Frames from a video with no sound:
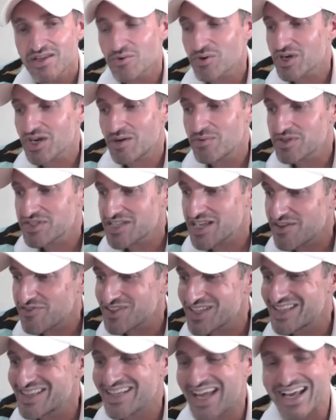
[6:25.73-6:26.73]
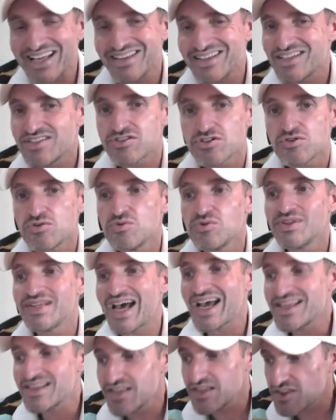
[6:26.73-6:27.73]
They were coming today for the 92,
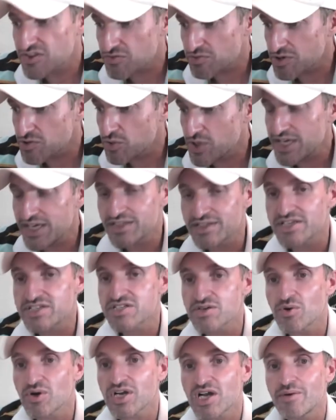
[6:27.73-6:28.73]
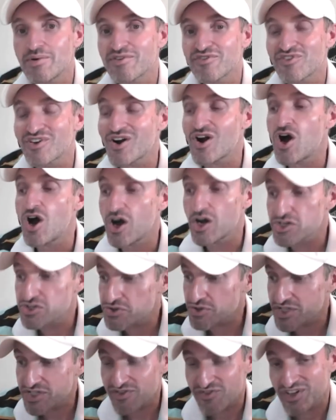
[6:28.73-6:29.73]
93 weeklies. They were coming for
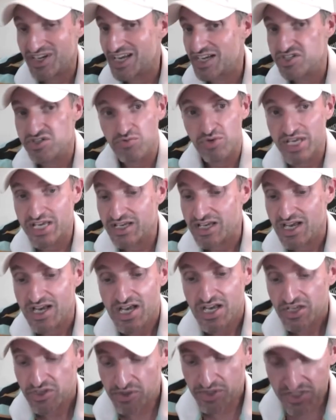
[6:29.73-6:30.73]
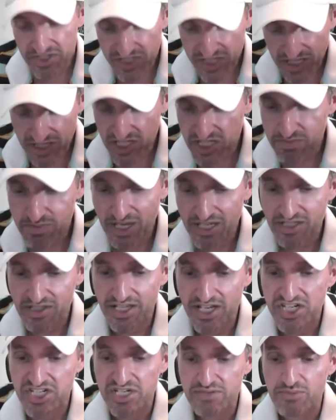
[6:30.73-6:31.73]
hundreds for next week. You could see the
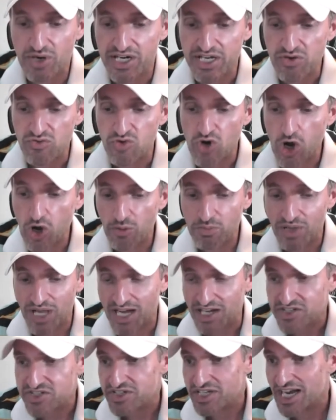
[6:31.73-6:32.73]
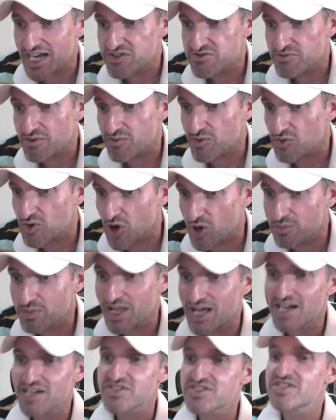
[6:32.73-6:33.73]
speculation money. Roblox. You guys remember
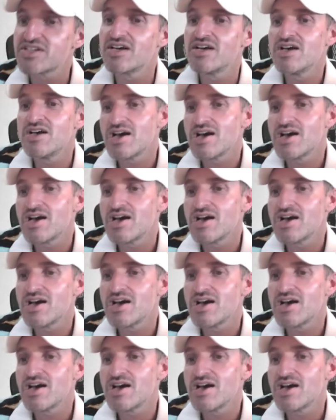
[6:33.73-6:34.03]
Roblox?